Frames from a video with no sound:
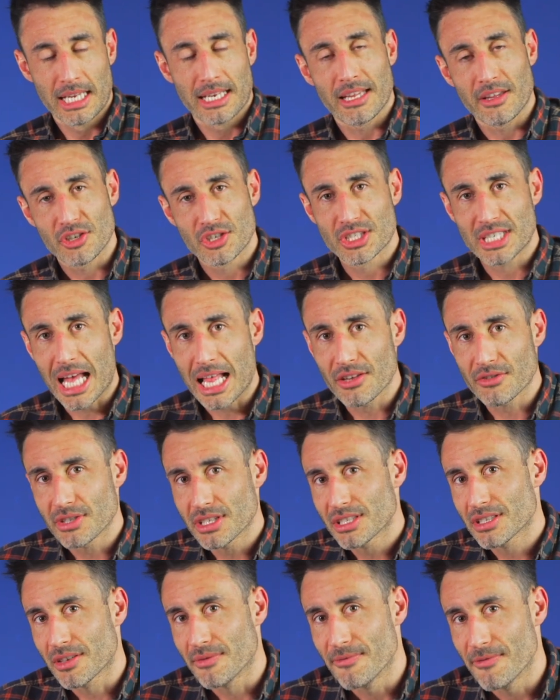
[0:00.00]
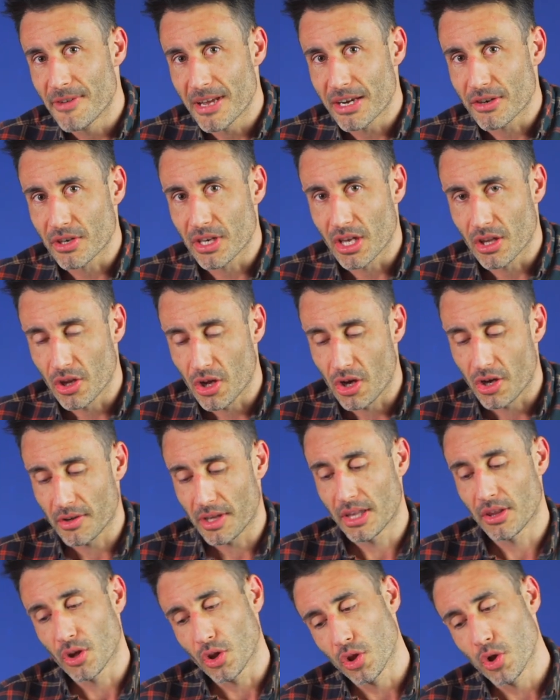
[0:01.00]
Now, the salaries can vary a lot,
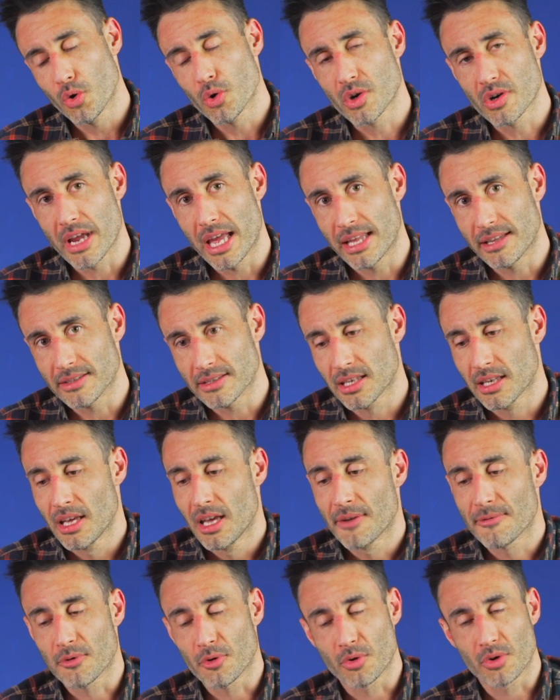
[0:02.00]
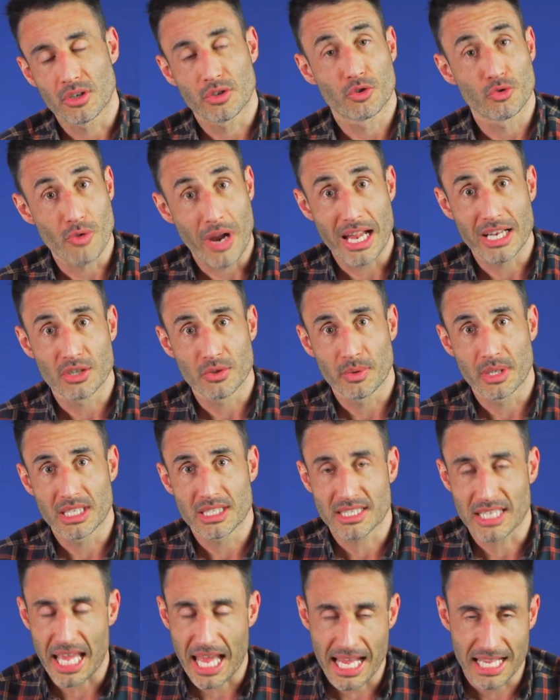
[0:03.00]
and the lower end for
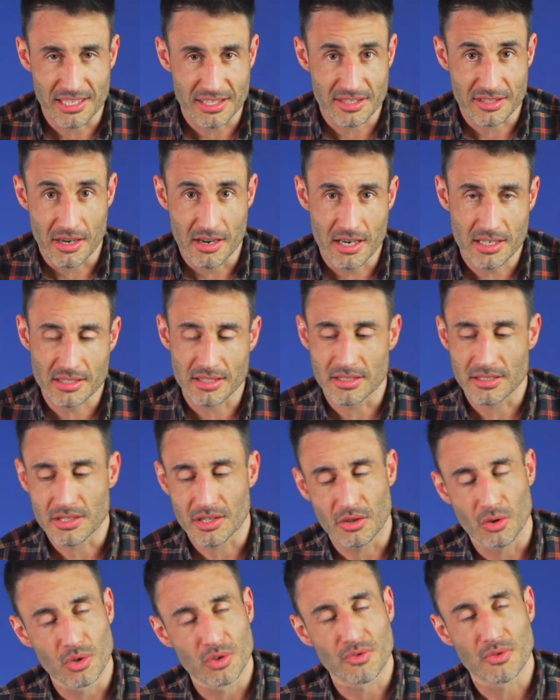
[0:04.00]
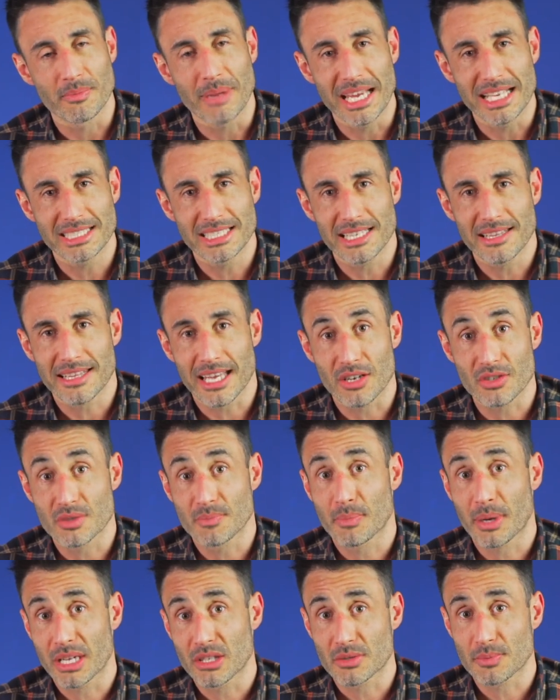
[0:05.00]
graduates and starters, it goes from
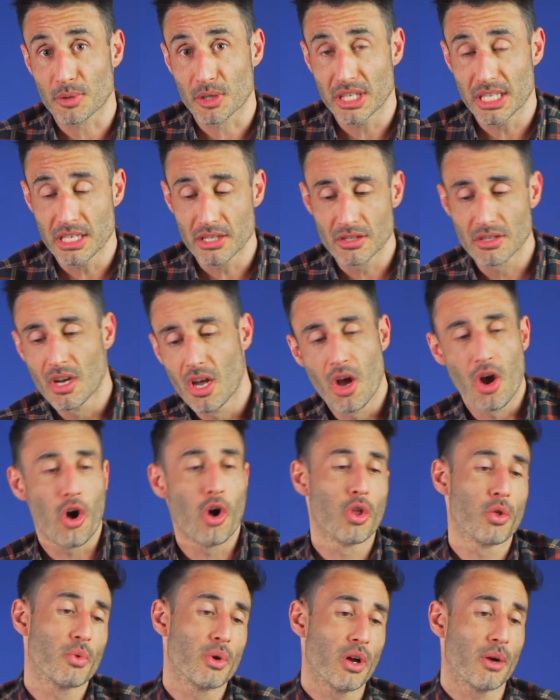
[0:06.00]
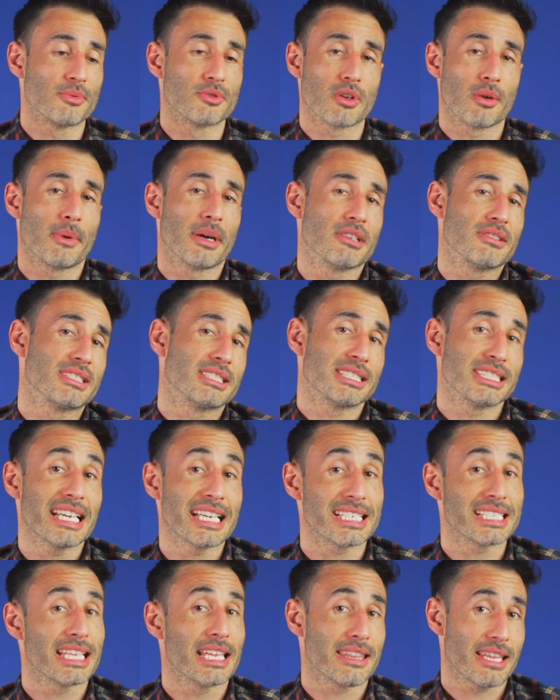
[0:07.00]
£18,000 per year all the way up to about
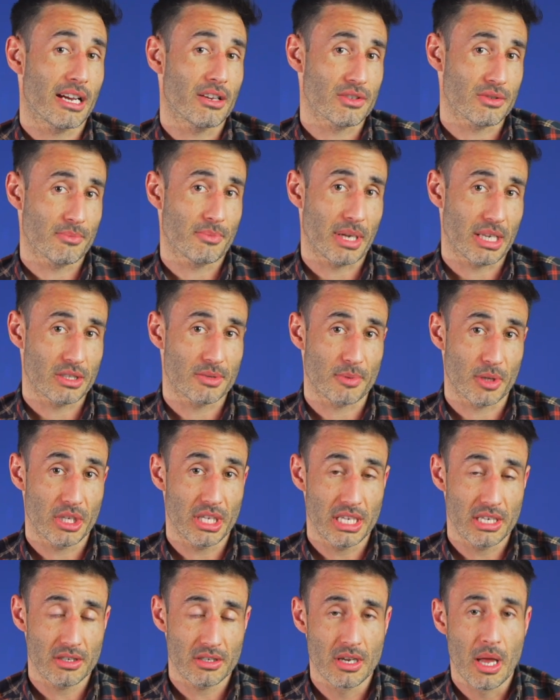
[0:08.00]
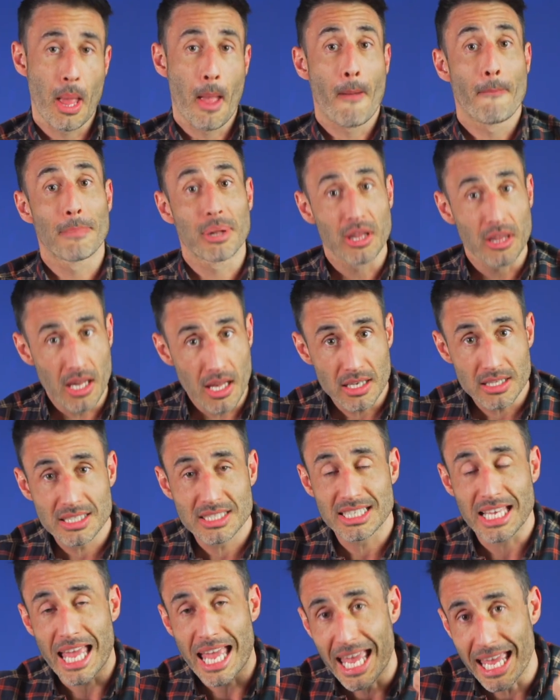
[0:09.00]
£60,000 per year,
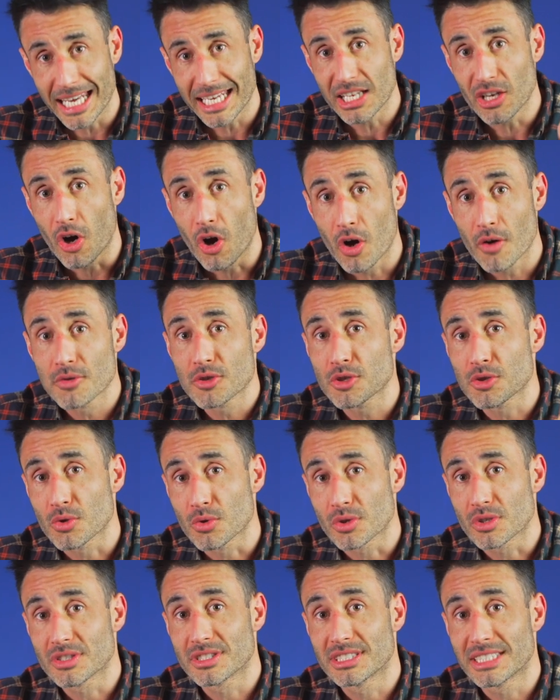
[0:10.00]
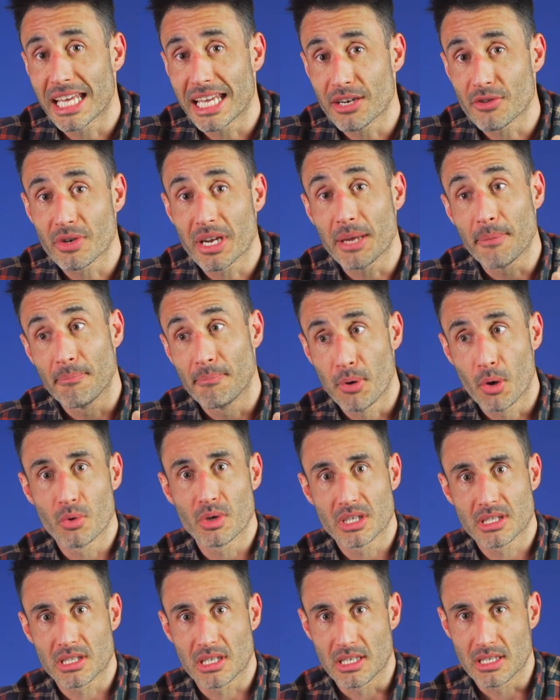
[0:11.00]
plus any offshore day rate
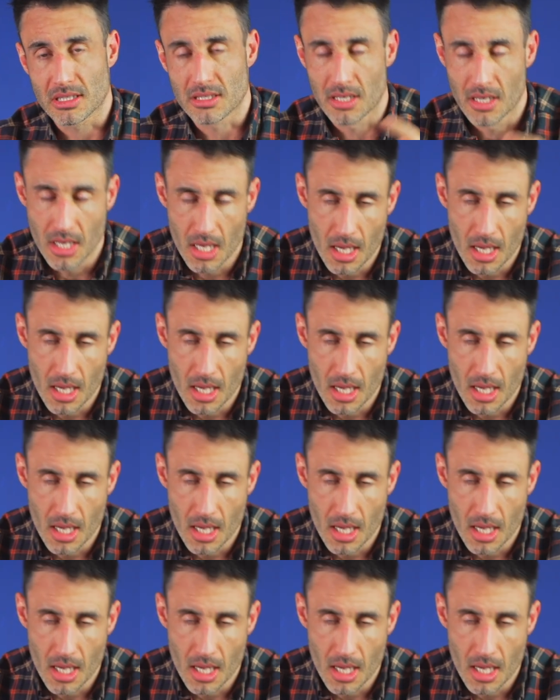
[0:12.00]
bonuses.